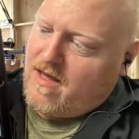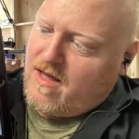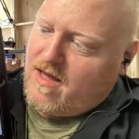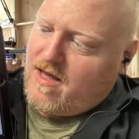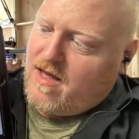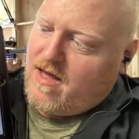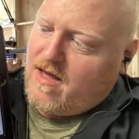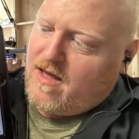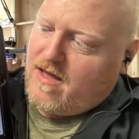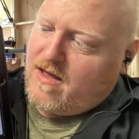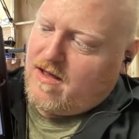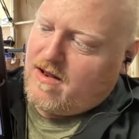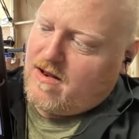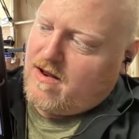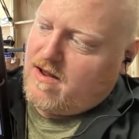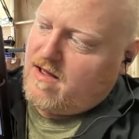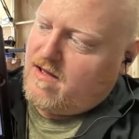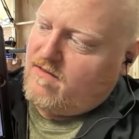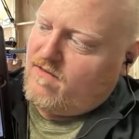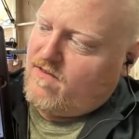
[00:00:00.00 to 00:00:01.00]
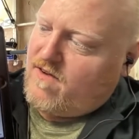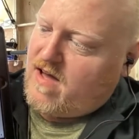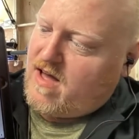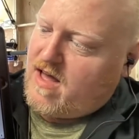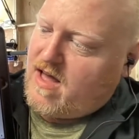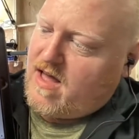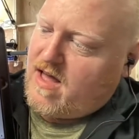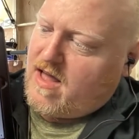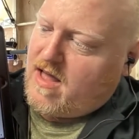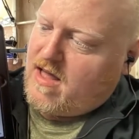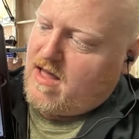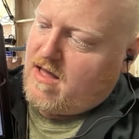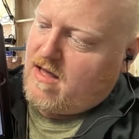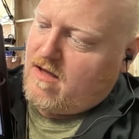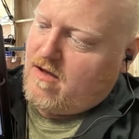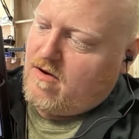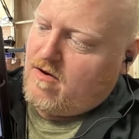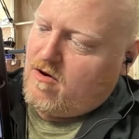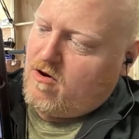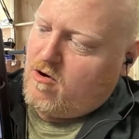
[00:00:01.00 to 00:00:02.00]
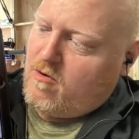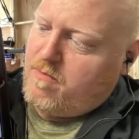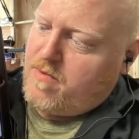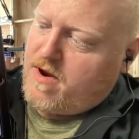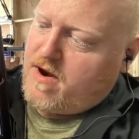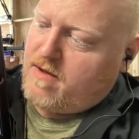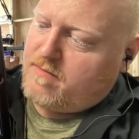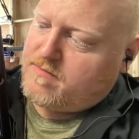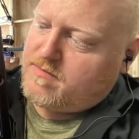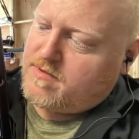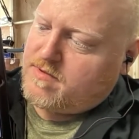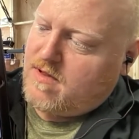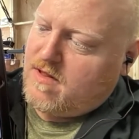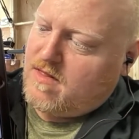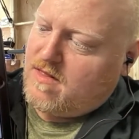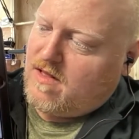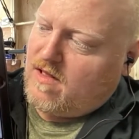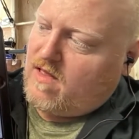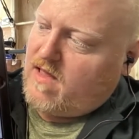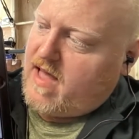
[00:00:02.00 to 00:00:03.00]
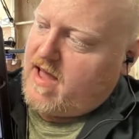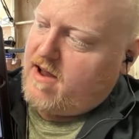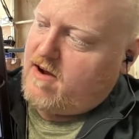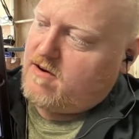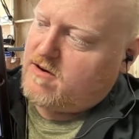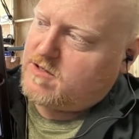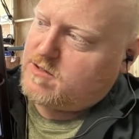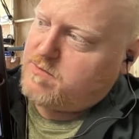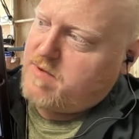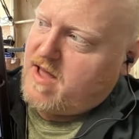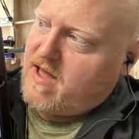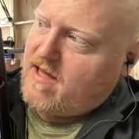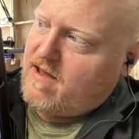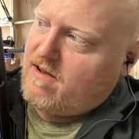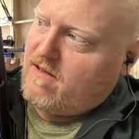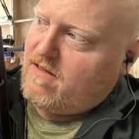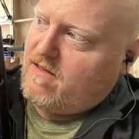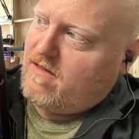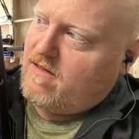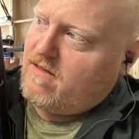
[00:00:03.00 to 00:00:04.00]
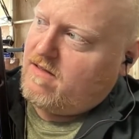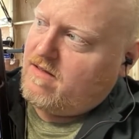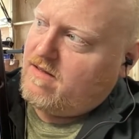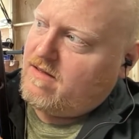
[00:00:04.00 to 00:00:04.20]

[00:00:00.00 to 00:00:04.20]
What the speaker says: And if I open up the layers panel